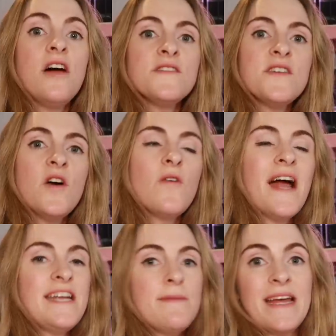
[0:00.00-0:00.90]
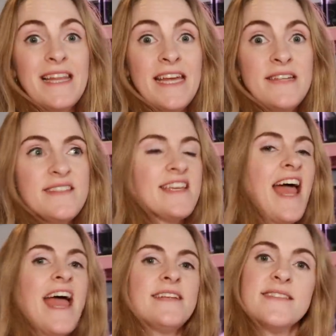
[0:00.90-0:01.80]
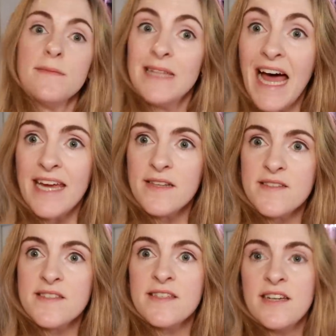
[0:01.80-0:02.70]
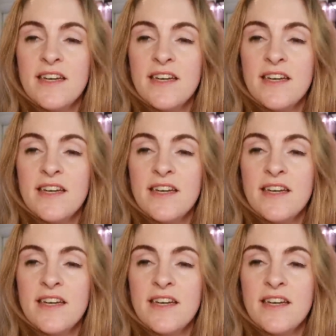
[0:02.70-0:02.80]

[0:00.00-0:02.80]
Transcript: Also, I need my lids and some lights.